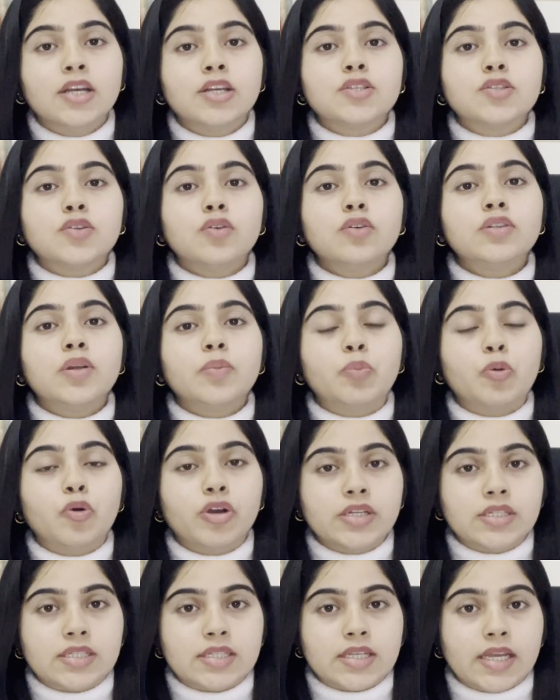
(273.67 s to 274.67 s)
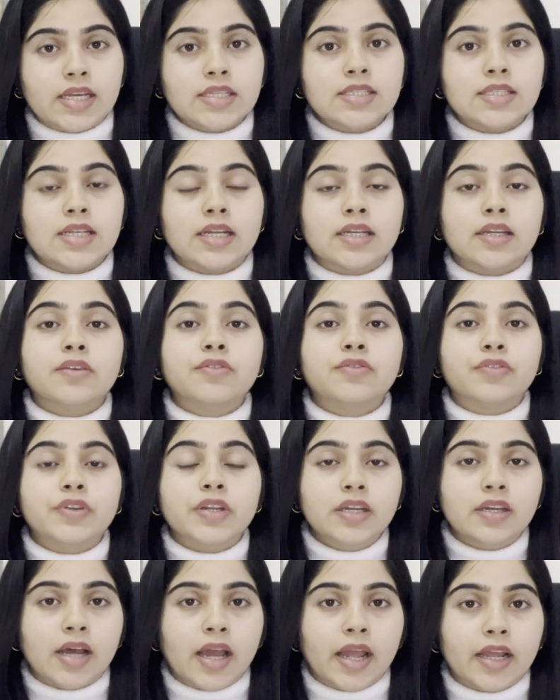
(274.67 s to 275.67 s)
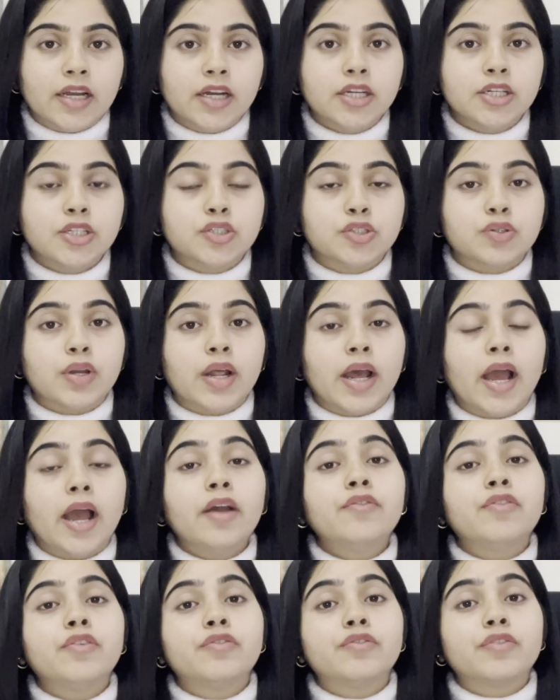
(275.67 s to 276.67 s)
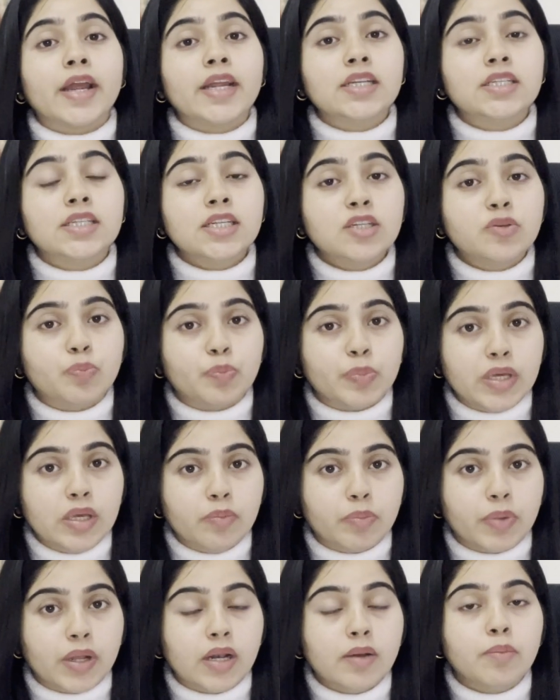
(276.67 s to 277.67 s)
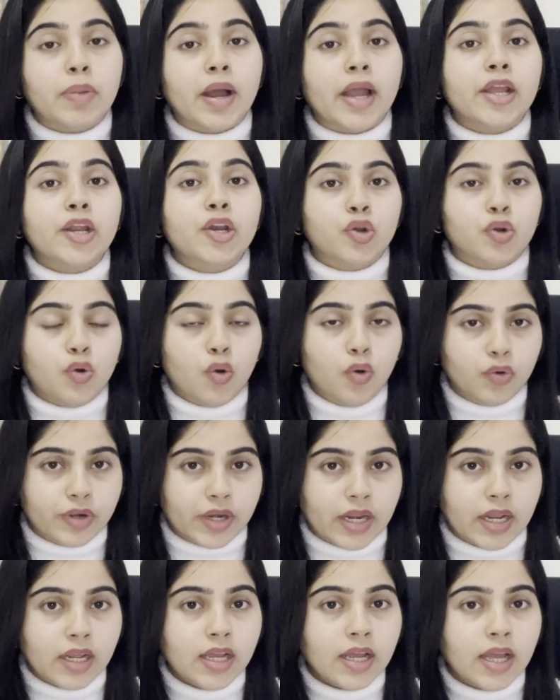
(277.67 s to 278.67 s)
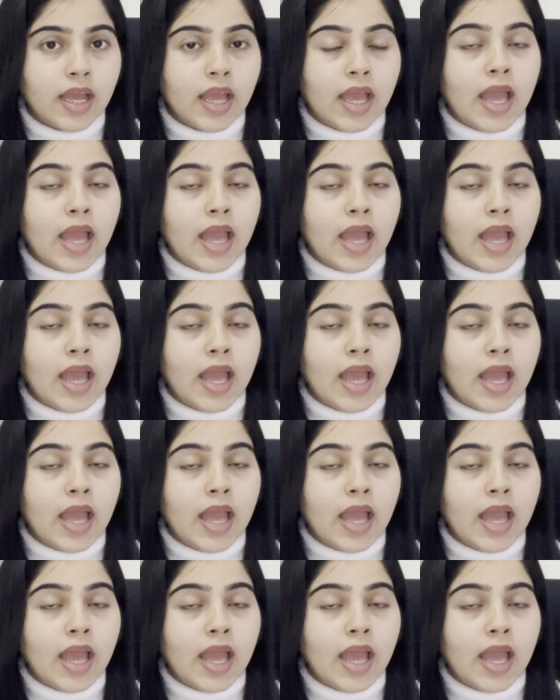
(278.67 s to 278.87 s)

So the poet says that a free tiger should have frightened people by roaring